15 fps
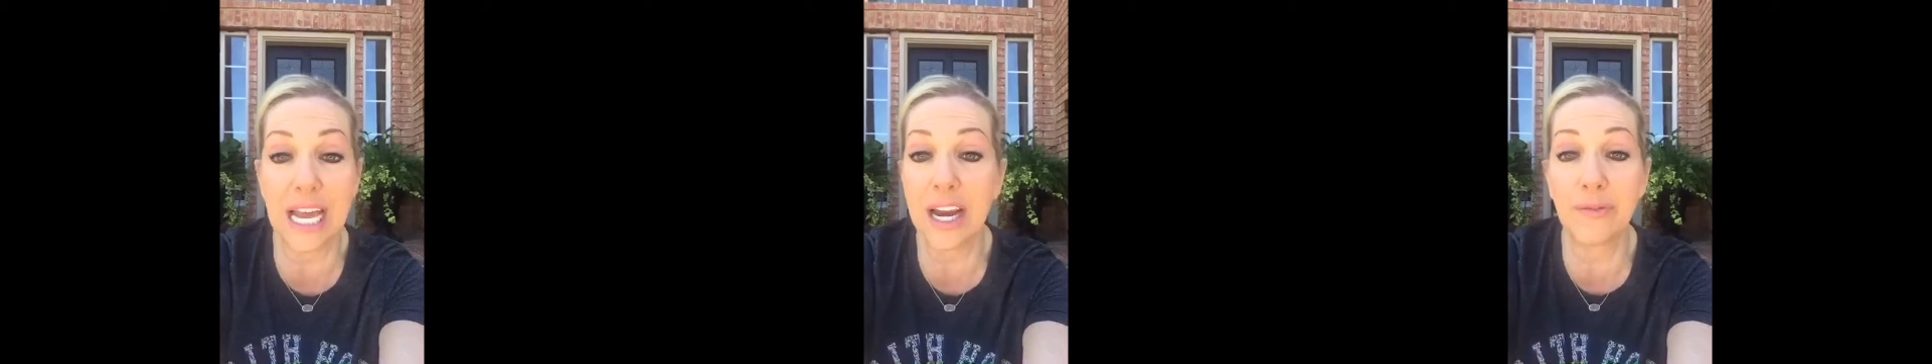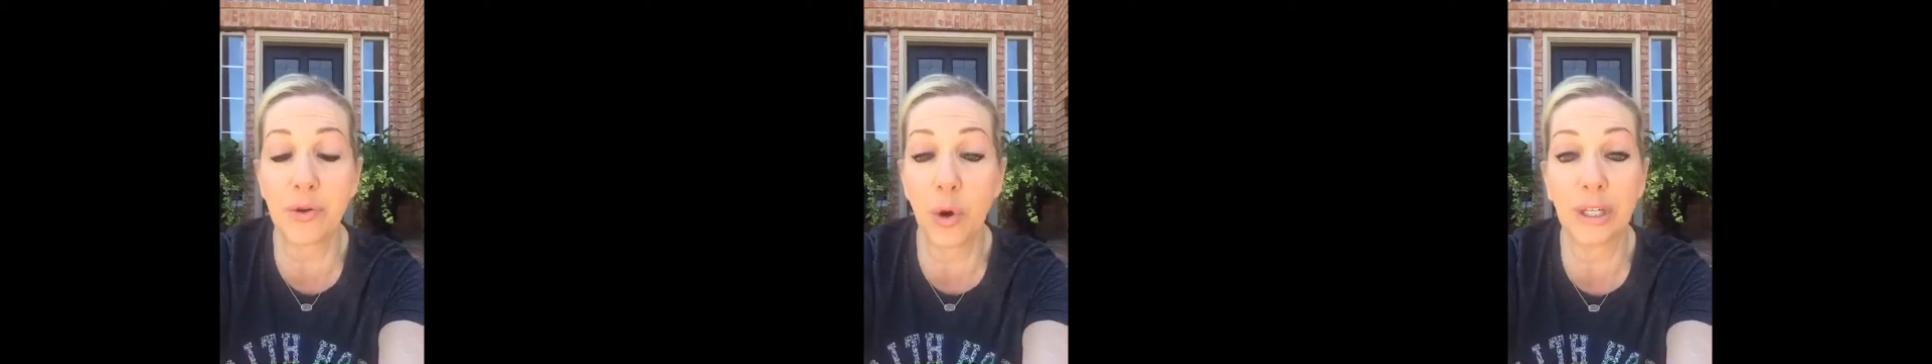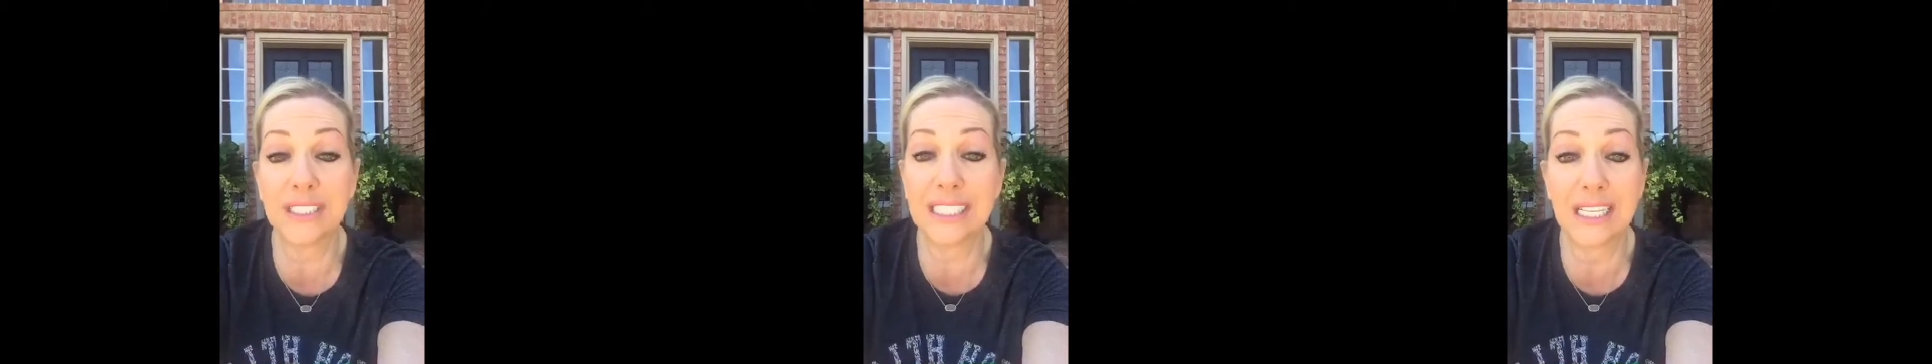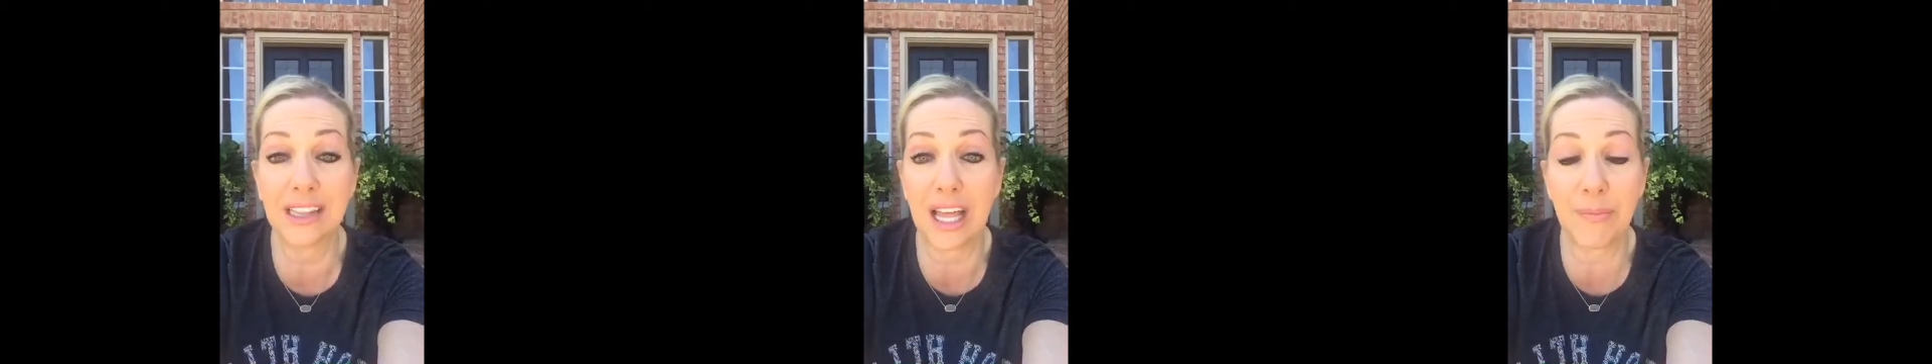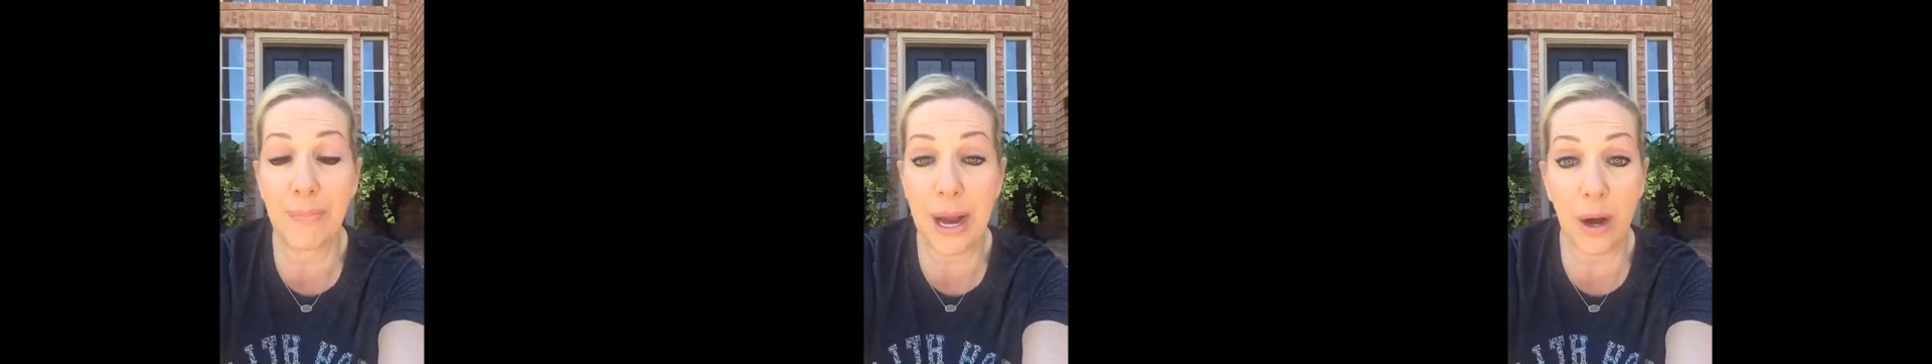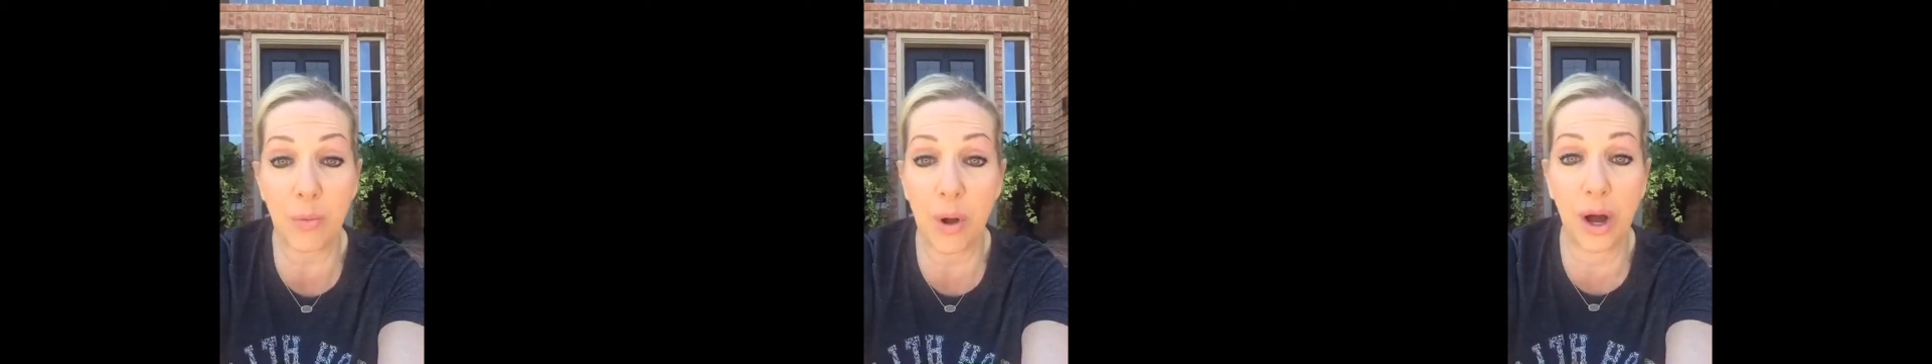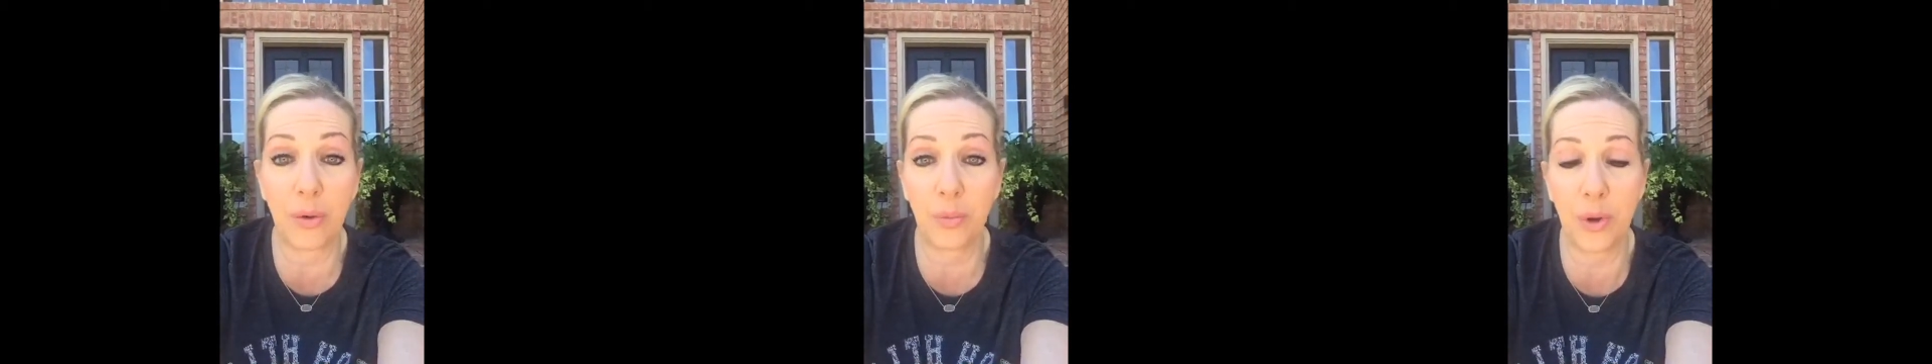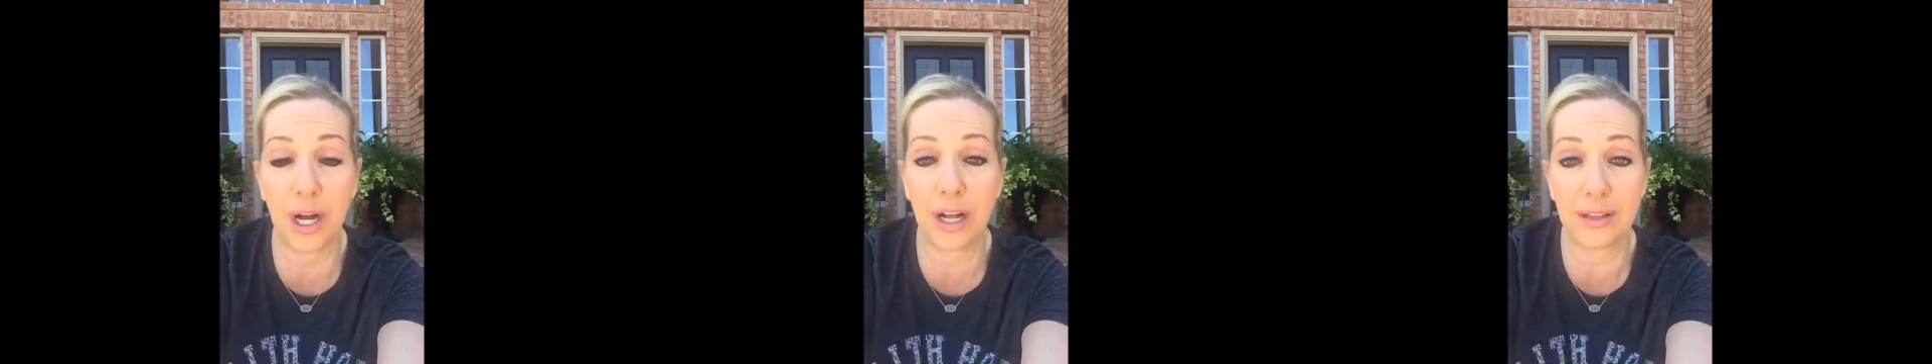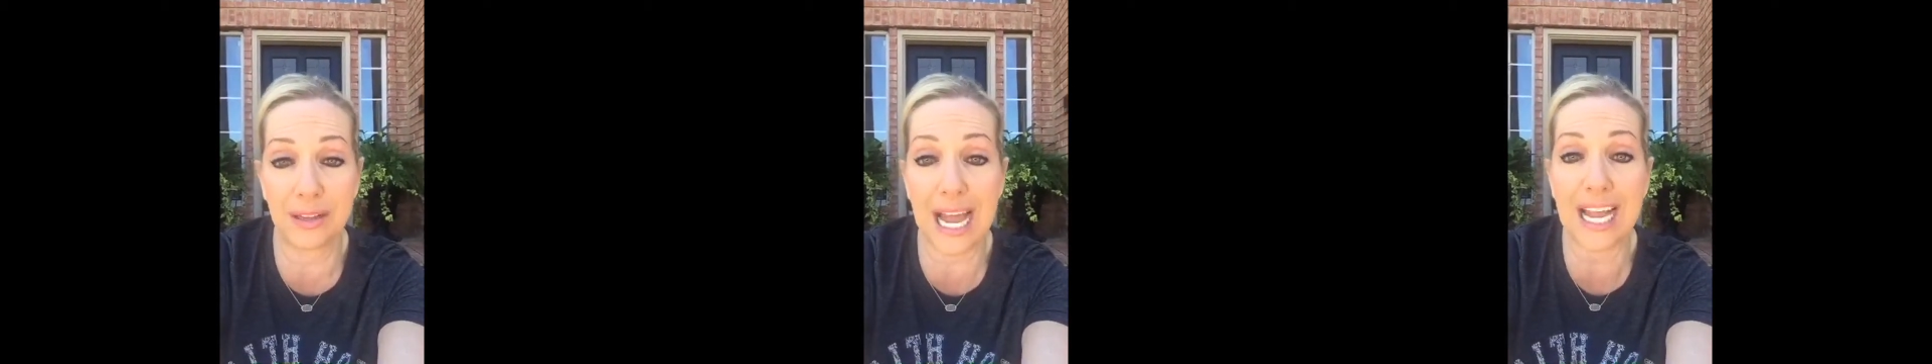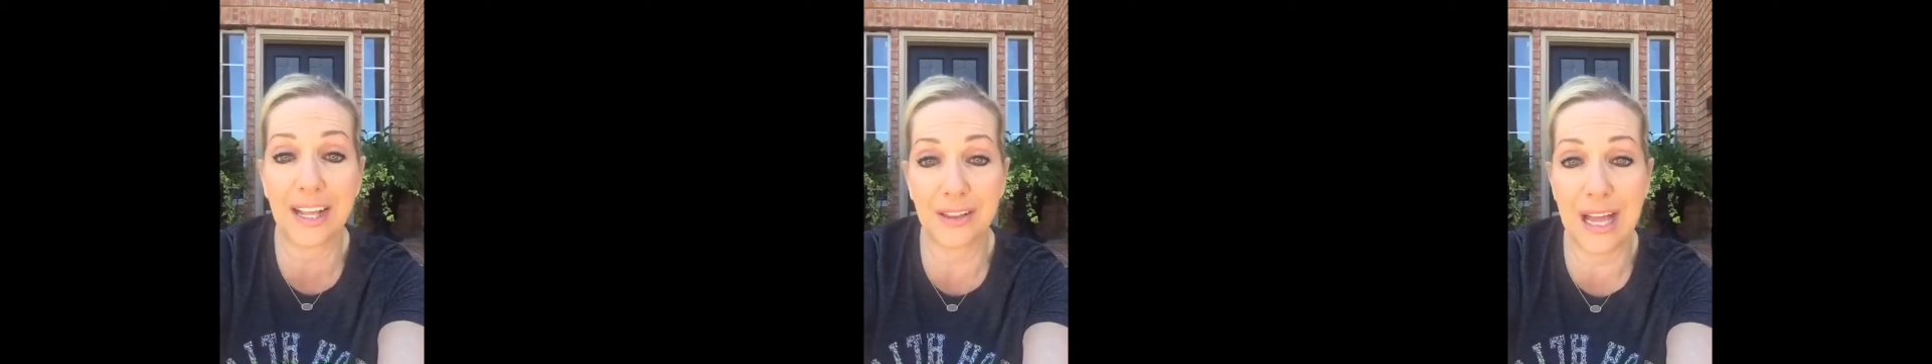And of course, the parent will
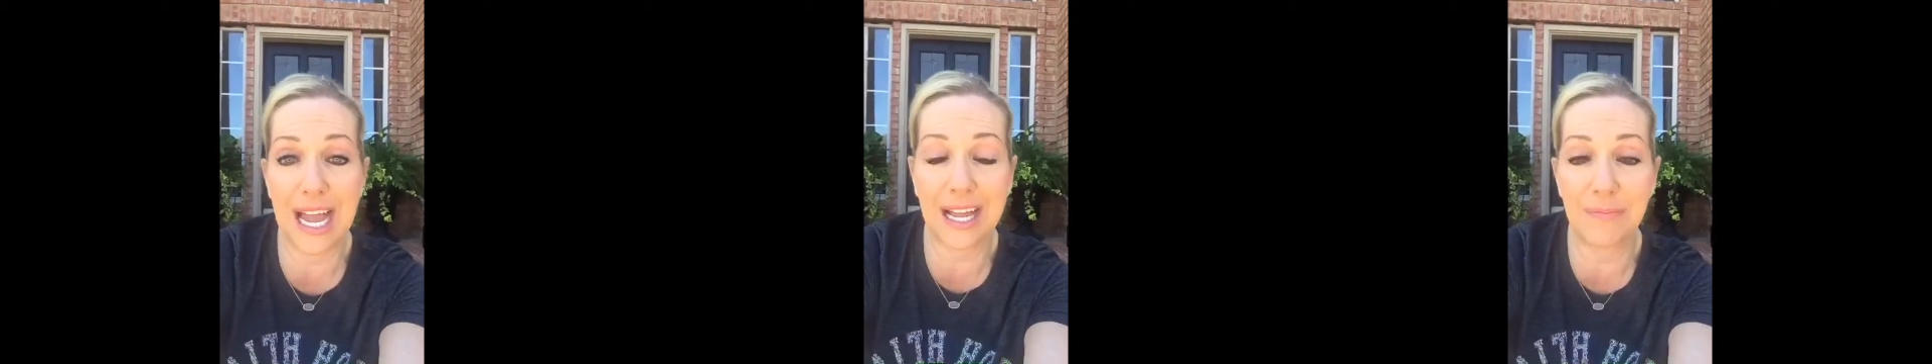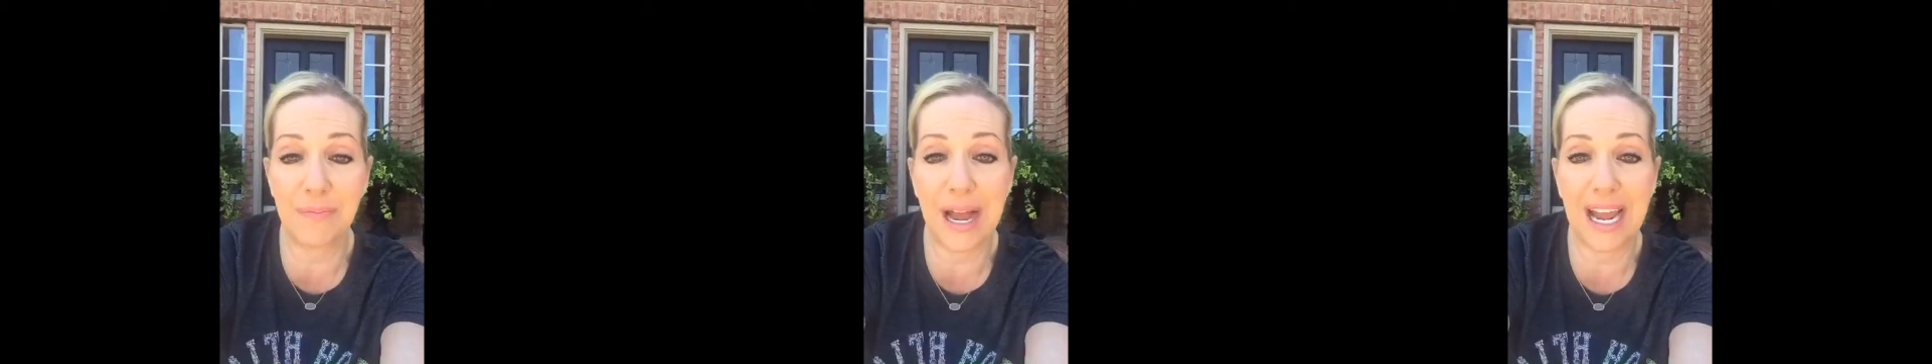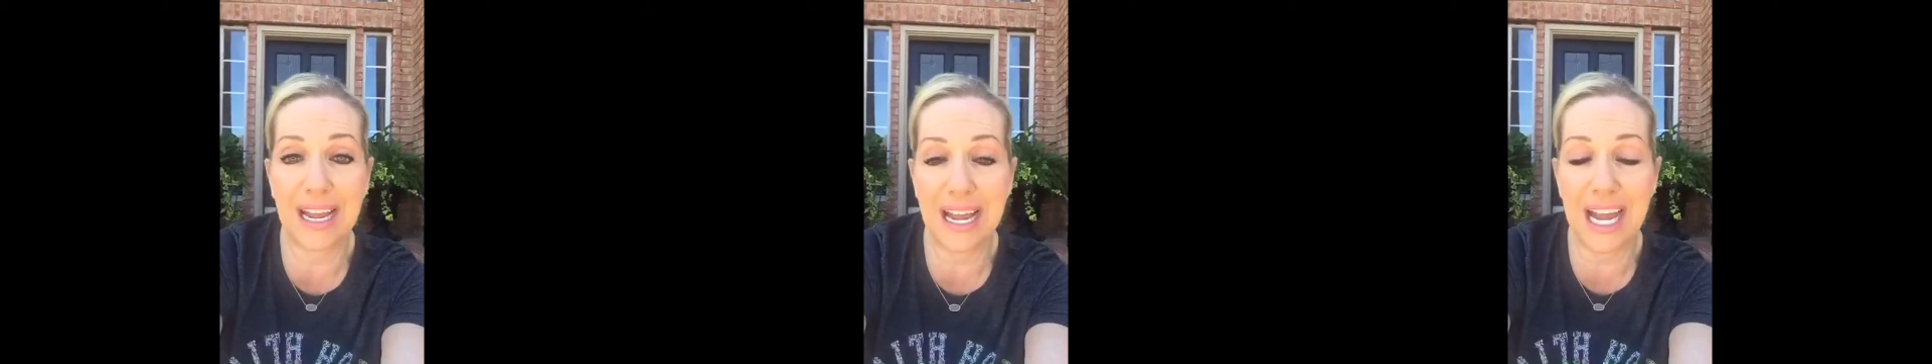like my